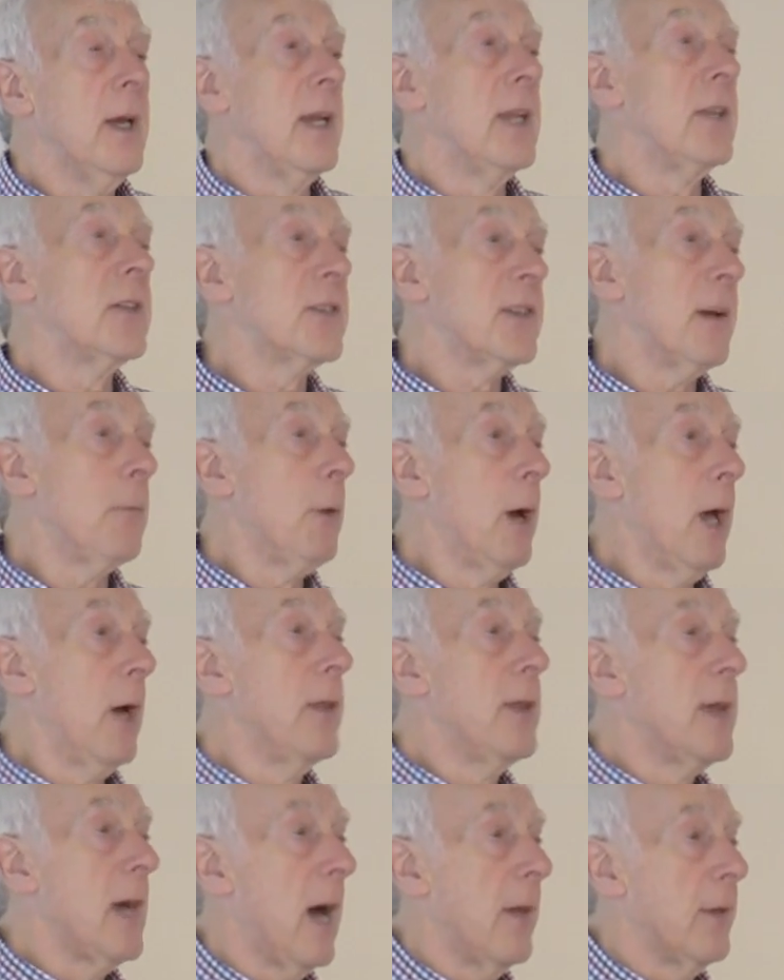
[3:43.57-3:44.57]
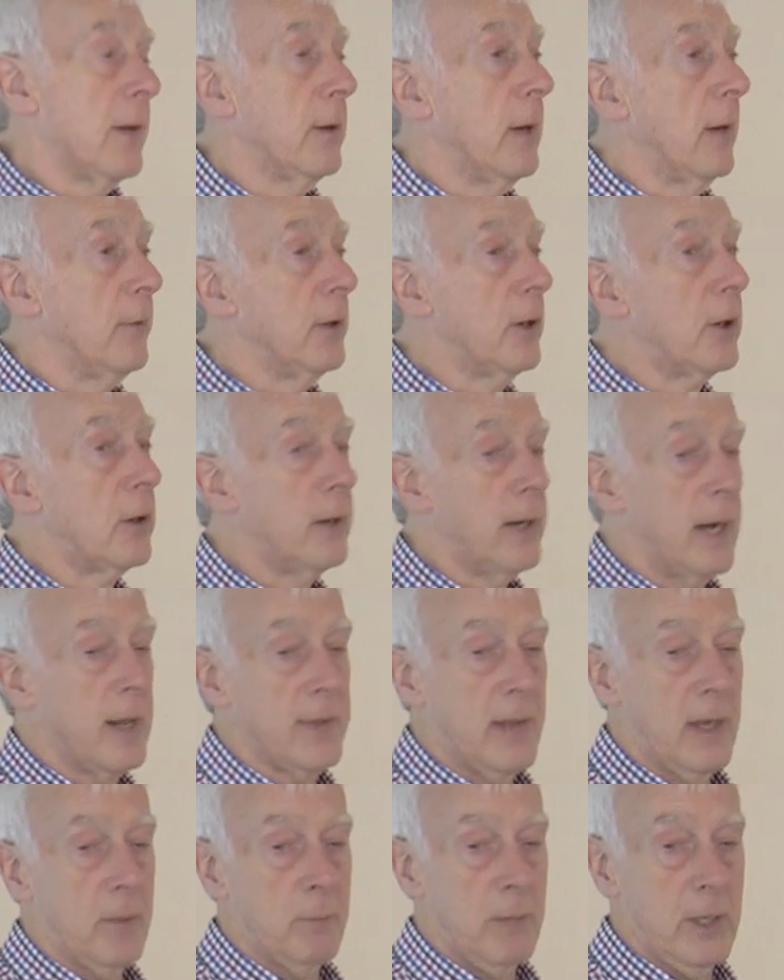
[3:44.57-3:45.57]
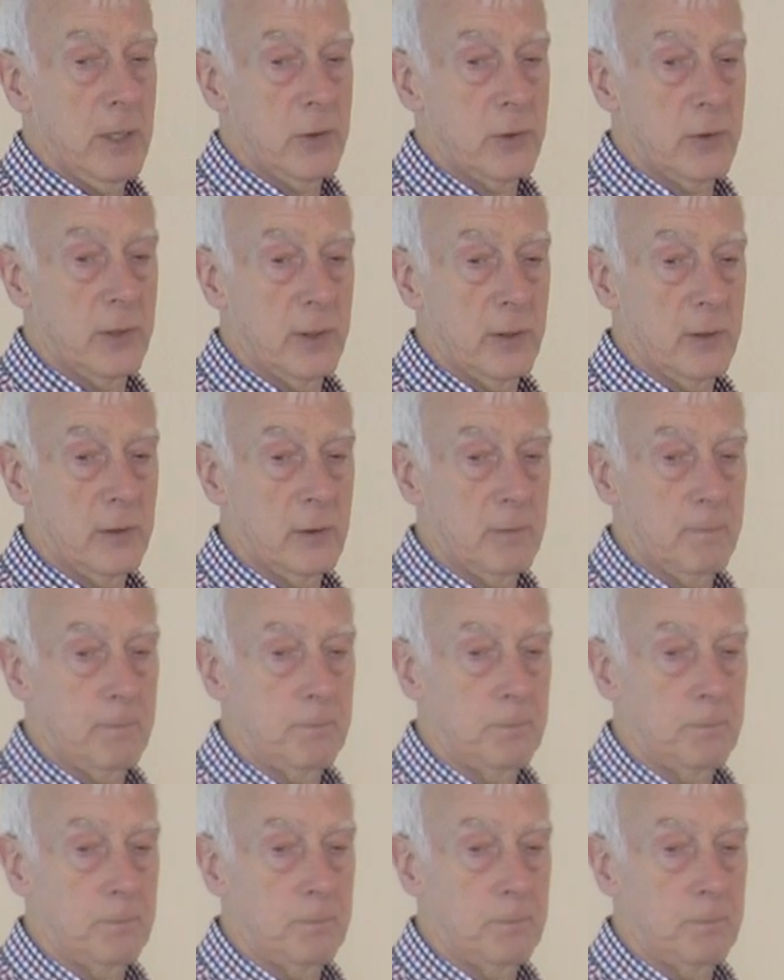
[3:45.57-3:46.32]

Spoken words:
In some way or the other, you have to create that matrix.